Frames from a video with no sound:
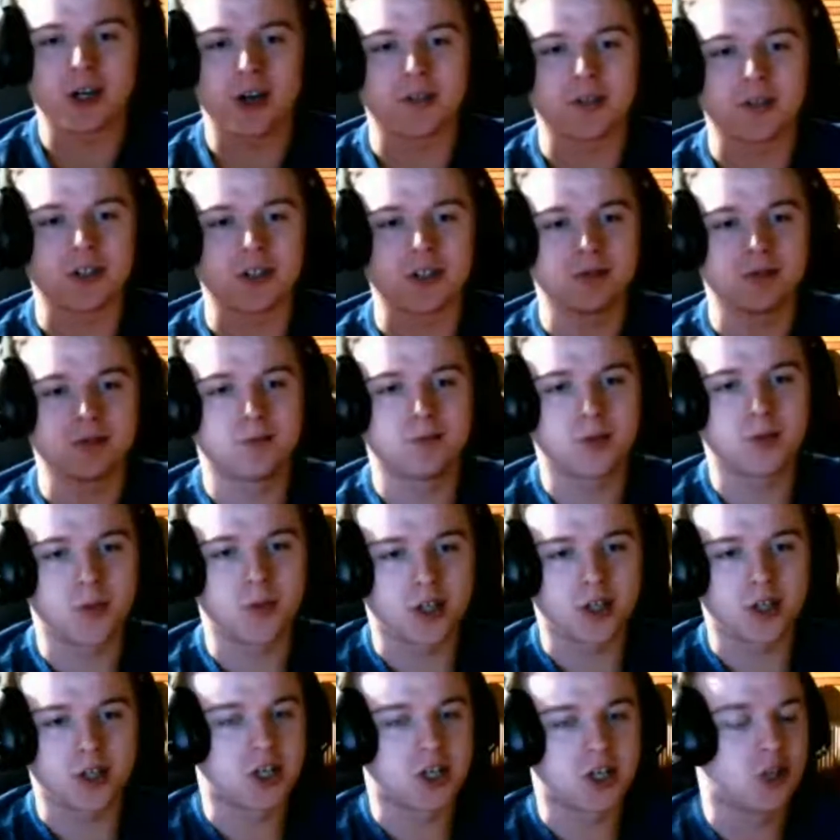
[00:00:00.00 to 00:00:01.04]
this
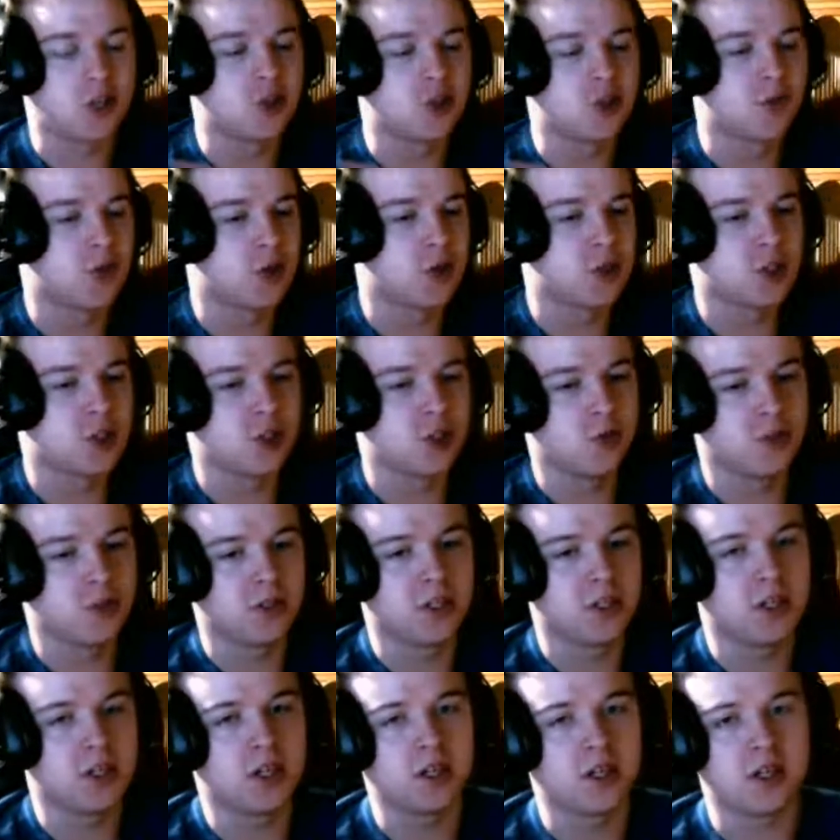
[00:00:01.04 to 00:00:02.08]
sparks controversy with
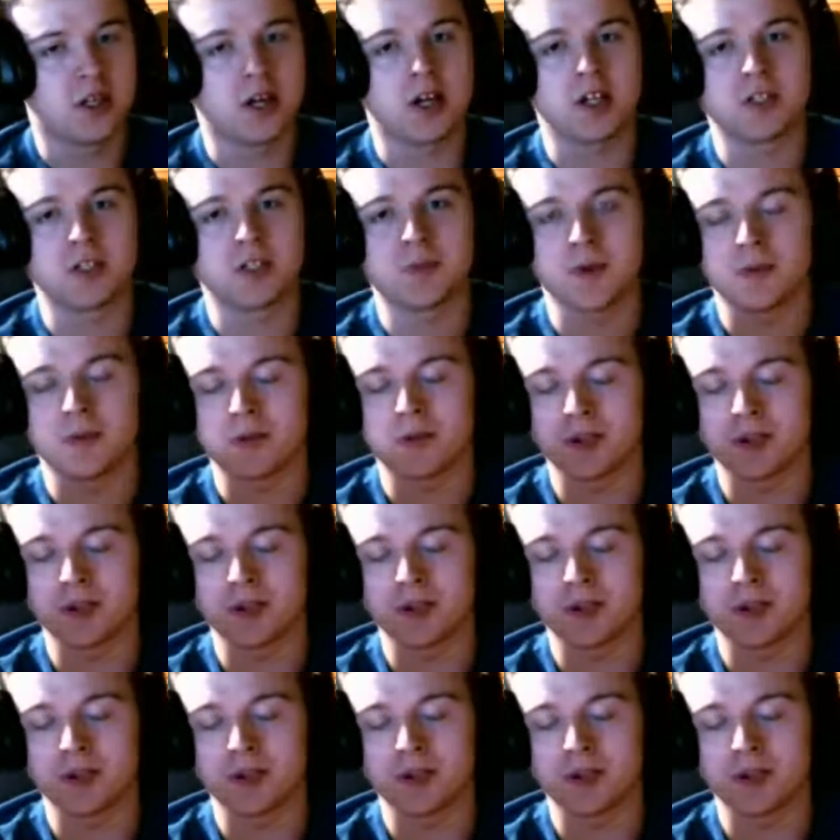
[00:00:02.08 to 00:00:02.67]
any of the audience members.